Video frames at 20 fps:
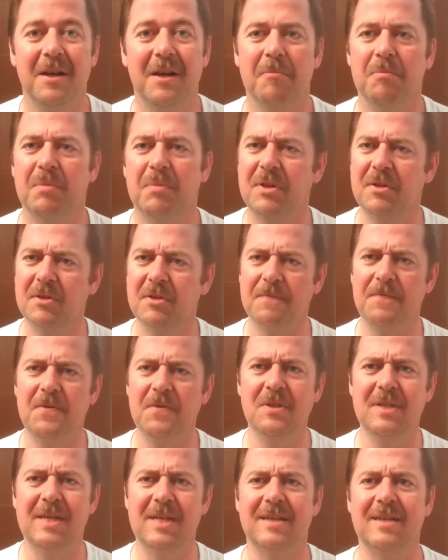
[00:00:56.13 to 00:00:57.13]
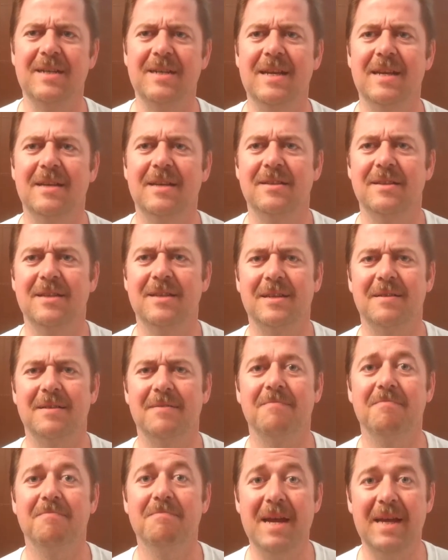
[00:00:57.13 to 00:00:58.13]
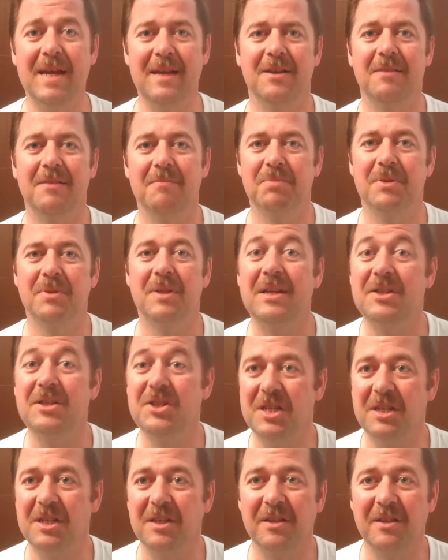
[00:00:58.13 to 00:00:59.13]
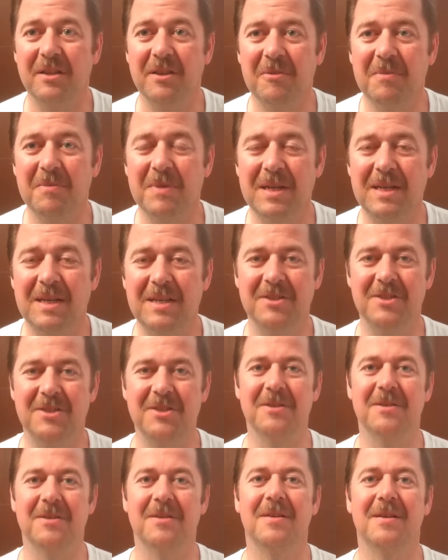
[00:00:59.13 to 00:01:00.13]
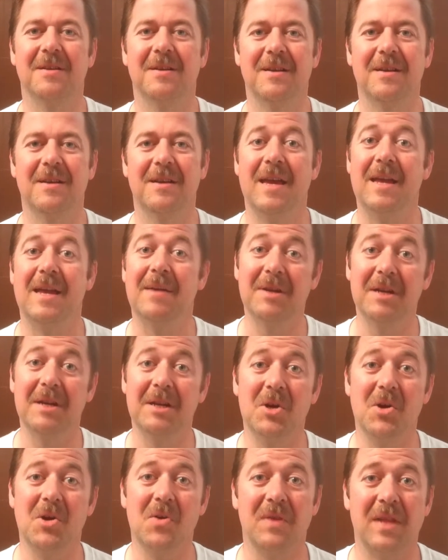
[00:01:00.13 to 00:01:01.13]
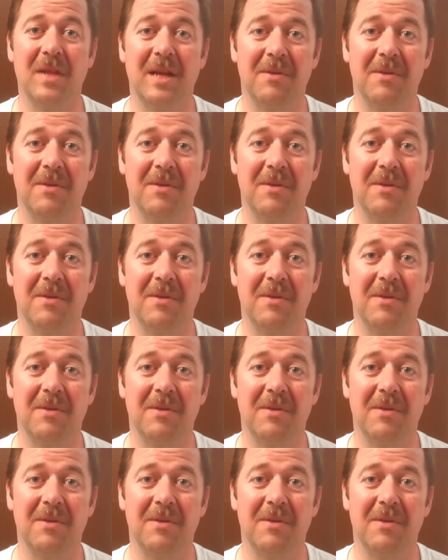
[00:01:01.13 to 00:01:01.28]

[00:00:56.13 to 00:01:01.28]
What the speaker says: But there's a few techniques that make plunging a little bit easier. And I'm going to go over that